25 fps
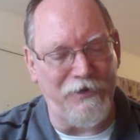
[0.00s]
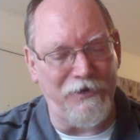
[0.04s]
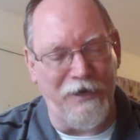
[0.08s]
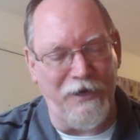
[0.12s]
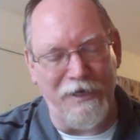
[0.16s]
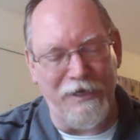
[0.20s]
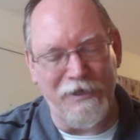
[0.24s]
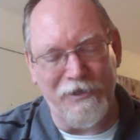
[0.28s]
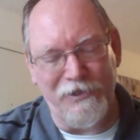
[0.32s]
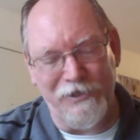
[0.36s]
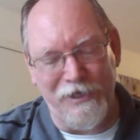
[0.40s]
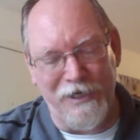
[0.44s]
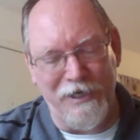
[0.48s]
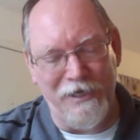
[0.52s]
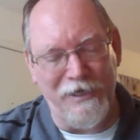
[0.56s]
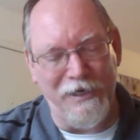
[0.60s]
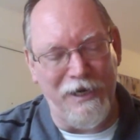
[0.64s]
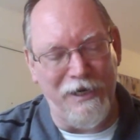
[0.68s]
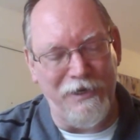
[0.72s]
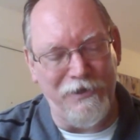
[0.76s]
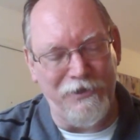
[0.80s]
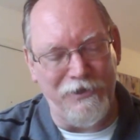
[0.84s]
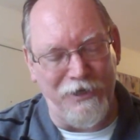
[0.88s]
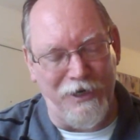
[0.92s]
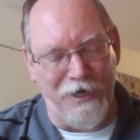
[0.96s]
not seen
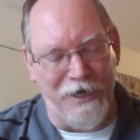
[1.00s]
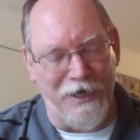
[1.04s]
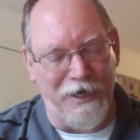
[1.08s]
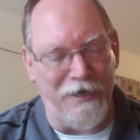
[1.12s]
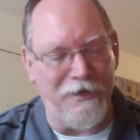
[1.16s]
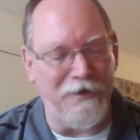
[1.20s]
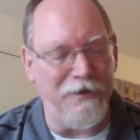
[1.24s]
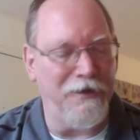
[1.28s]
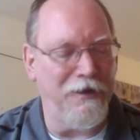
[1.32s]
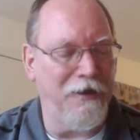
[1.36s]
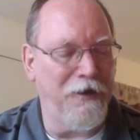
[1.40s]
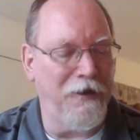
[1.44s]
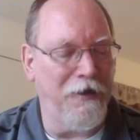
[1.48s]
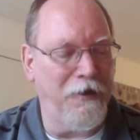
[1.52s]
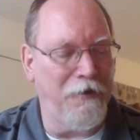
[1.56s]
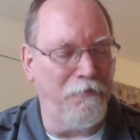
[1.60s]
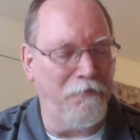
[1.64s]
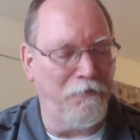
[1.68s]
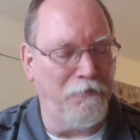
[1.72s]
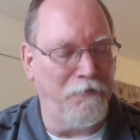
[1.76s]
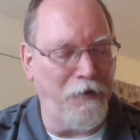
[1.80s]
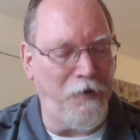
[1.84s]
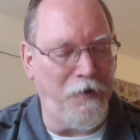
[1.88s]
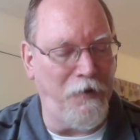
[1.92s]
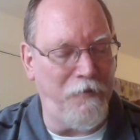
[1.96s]
as yet,
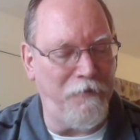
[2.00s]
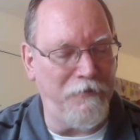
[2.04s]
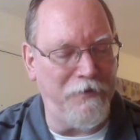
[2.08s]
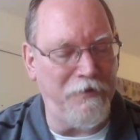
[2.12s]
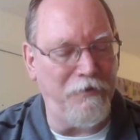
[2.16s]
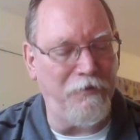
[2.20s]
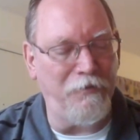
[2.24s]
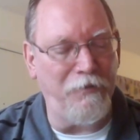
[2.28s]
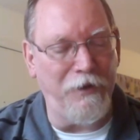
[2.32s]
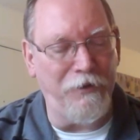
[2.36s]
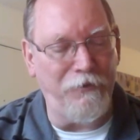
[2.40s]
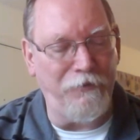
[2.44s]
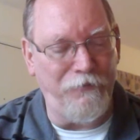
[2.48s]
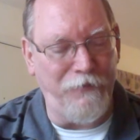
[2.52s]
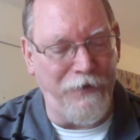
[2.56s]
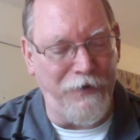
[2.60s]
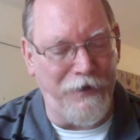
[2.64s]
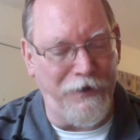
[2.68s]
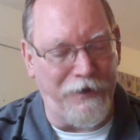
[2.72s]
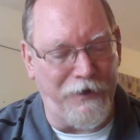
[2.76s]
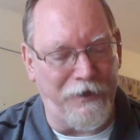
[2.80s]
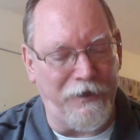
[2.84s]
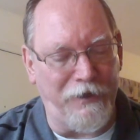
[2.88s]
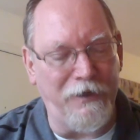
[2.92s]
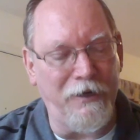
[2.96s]
moved with
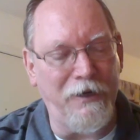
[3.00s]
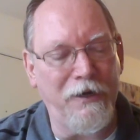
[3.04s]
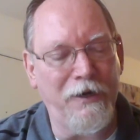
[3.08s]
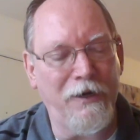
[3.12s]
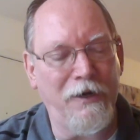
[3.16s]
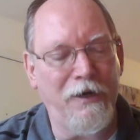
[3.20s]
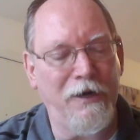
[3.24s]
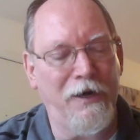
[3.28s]
fear,